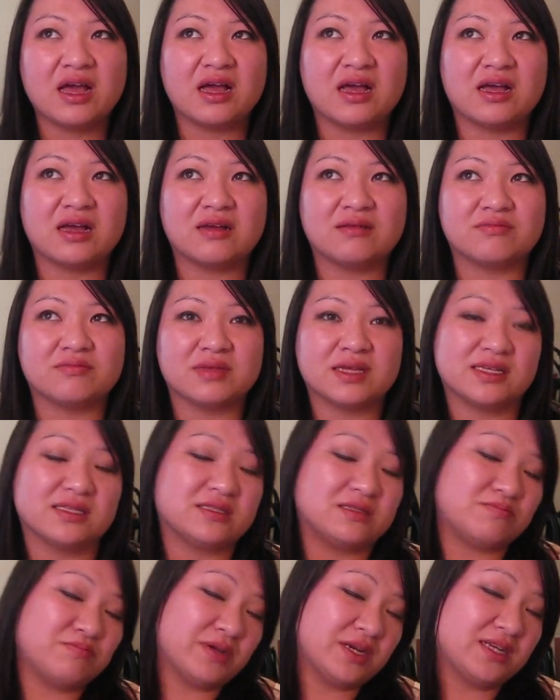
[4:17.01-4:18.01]

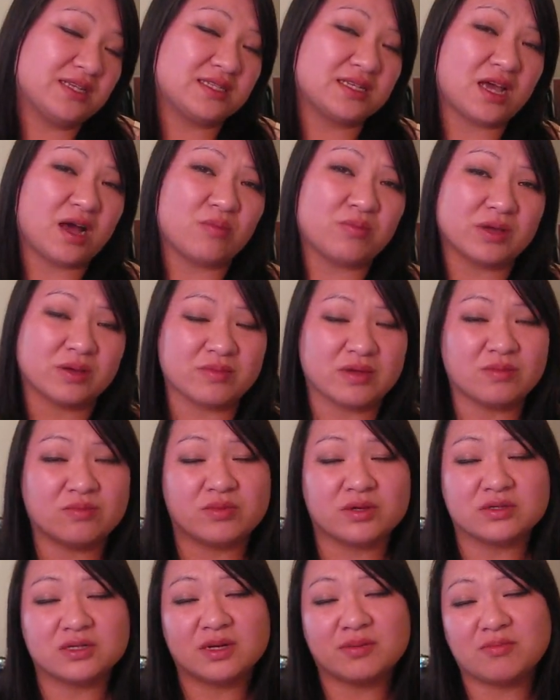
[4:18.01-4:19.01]
But it's helping me
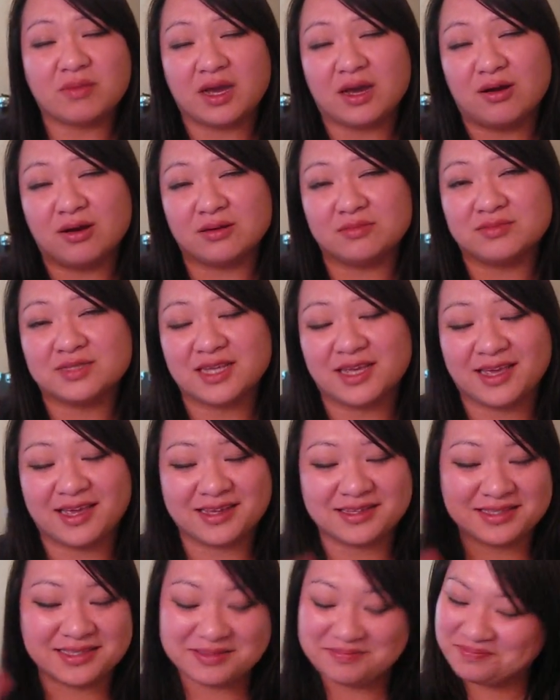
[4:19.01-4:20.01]
build up my arms, I
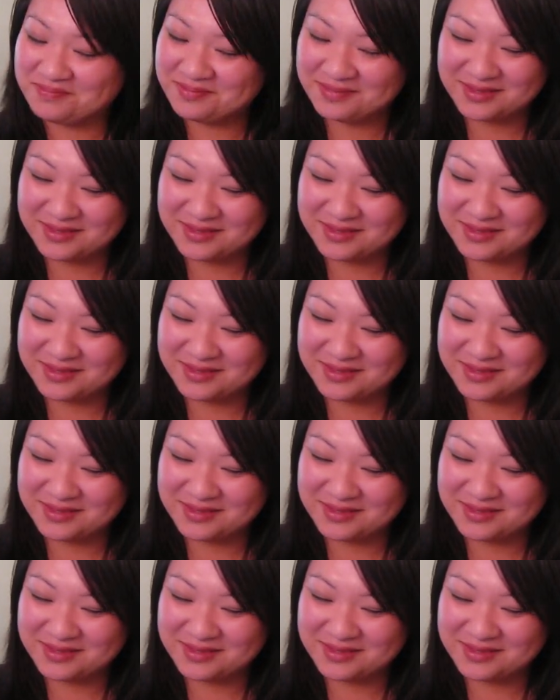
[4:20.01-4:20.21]
guess.